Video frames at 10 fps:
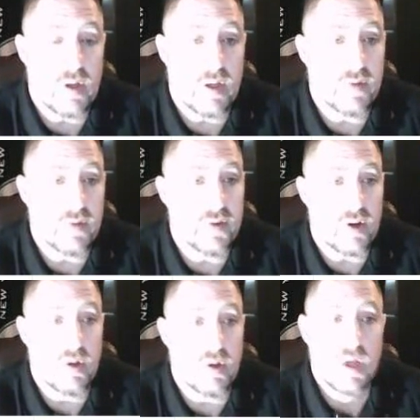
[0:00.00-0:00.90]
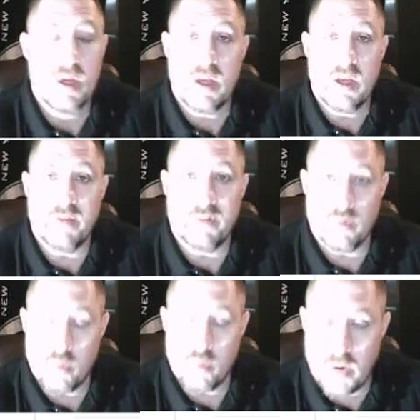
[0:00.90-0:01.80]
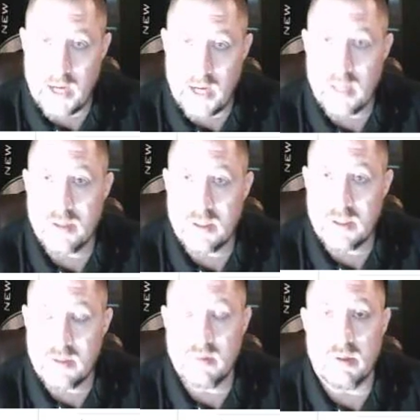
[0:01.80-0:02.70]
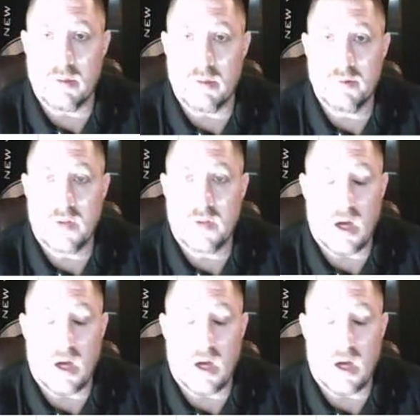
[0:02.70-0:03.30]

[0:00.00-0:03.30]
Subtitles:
And so if you're waiting to do those,